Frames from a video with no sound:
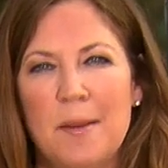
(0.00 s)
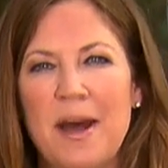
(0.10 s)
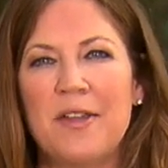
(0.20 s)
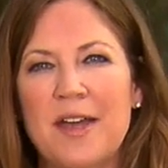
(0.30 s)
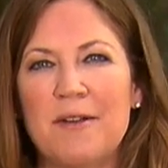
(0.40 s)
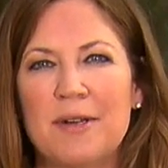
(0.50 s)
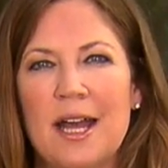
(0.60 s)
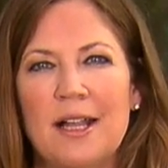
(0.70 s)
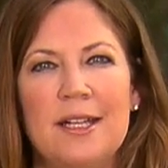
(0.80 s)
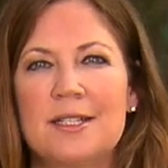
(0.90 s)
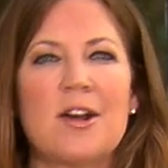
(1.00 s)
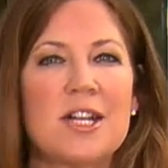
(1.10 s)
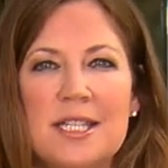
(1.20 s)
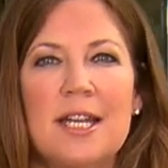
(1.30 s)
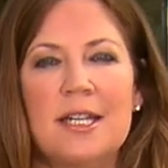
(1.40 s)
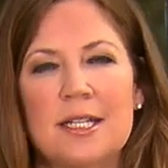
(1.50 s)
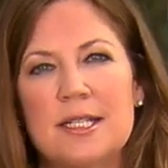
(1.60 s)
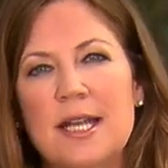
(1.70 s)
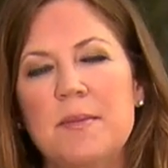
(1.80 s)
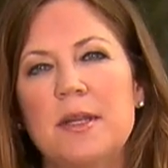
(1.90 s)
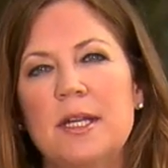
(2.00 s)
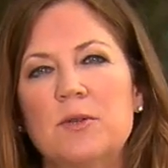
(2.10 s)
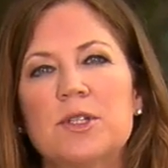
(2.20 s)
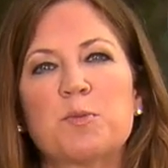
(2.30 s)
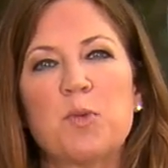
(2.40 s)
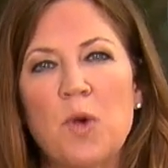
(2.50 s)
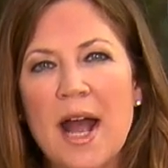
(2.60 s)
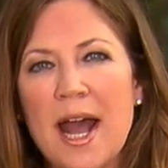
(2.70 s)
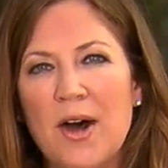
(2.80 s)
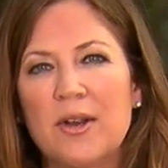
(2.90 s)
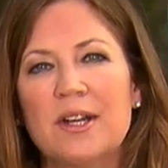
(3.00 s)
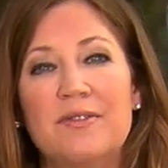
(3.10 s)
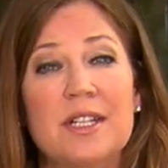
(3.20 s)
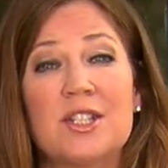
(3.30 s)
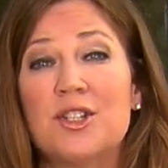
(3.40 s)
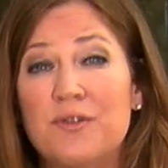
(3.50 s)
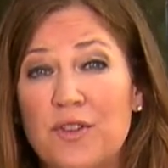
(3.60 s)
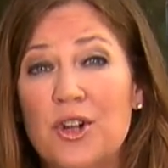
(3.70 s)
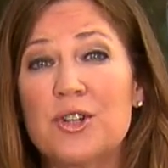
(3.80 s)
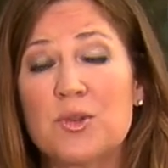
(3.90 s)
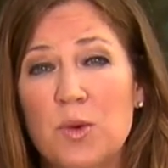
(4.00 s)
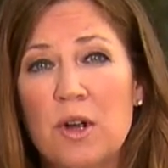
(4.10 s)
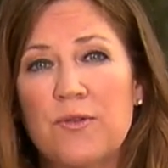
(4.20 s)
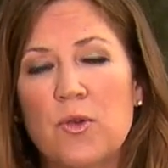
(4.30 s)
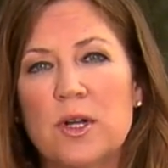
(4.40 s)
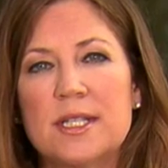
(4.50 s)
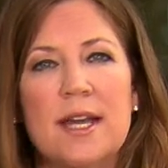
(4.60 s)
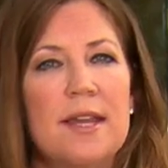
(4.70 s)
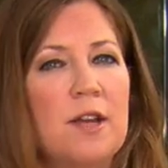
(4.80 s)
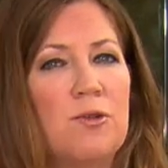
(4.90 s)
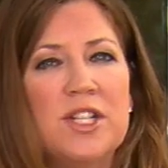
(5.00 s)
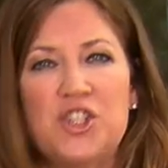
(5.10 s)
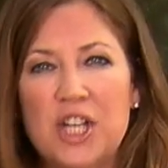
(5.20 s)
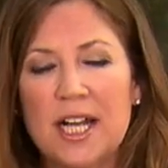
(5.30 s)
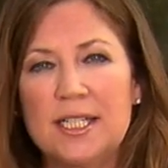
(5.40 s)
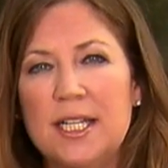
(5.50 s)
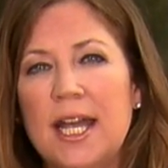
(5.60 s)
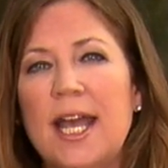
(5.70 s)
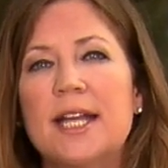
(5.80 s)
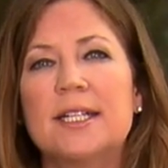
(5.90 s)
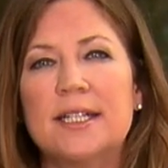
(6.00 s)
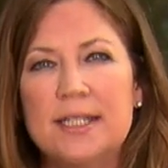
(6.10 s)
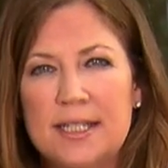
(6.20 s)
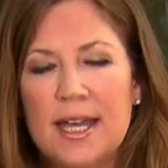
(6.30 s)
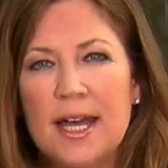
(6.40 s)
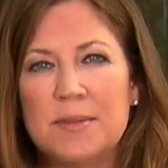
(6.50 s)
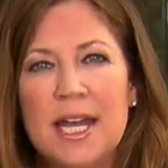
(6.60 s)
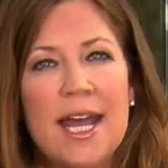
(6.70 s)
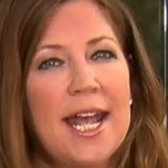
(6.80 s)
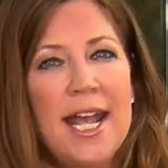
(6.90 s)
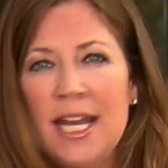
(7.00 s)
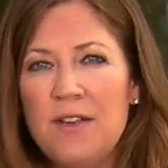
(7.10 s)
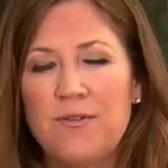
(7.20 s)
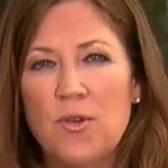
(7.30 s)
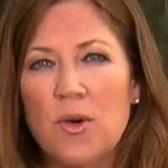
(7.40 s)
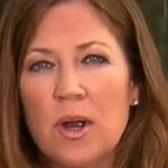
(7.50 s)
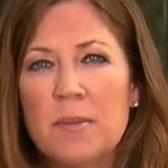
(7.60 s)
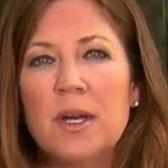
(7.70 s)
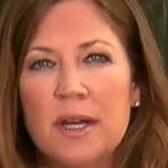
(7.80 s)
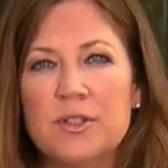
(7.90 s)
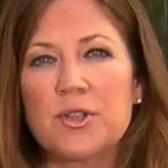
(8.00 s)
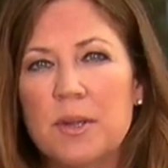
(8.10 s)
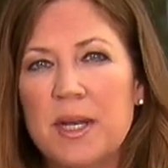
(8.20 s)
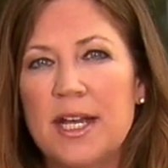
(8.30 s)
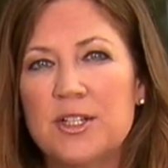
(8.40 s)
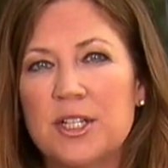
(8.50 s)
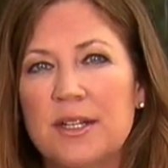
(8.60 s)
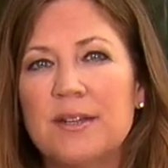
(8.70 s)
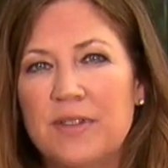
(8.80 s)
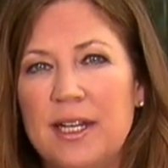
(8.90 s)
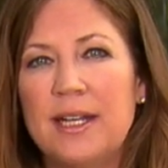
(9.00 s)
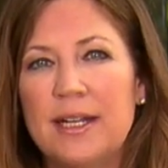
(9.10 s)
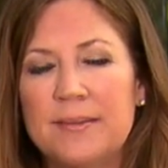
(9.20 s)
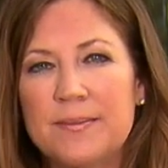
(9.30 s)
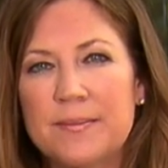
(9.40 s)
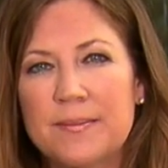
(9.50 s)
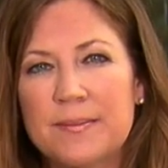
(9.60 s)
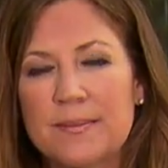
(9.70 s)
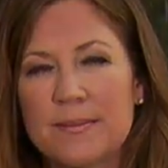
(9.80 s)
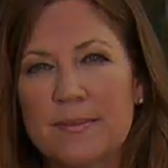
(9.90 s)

about that reality. Zara said in its statement that it was proud of its diverse workforce and that it rejected and condemned any form of discrimination. Vinita? Jen,